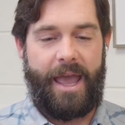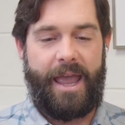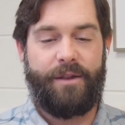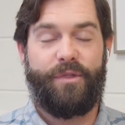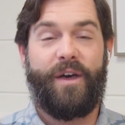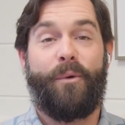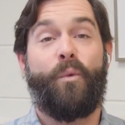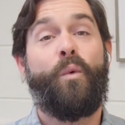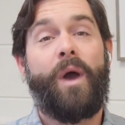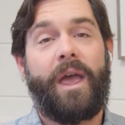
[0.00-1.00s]
and that
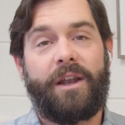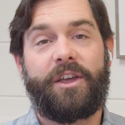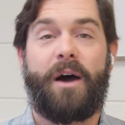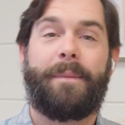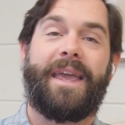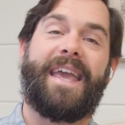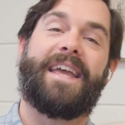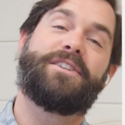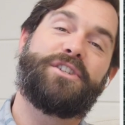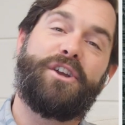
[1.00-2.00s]
wind coming
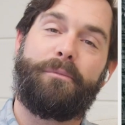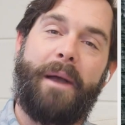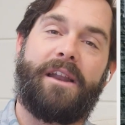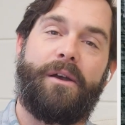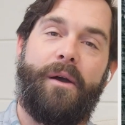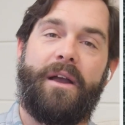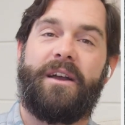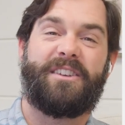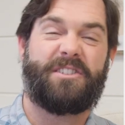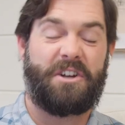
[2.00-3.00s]
into your patio
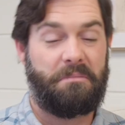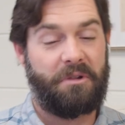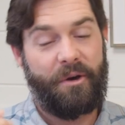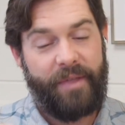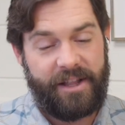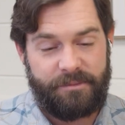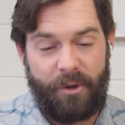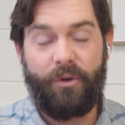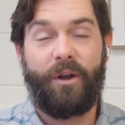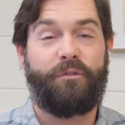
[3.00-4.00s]
area is going to blow that
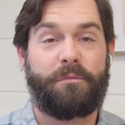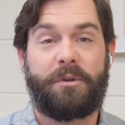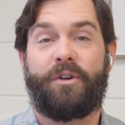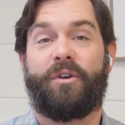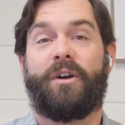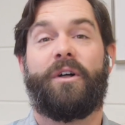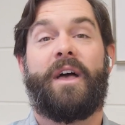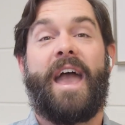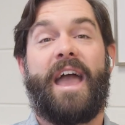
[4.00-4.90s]
smoke around from your grill.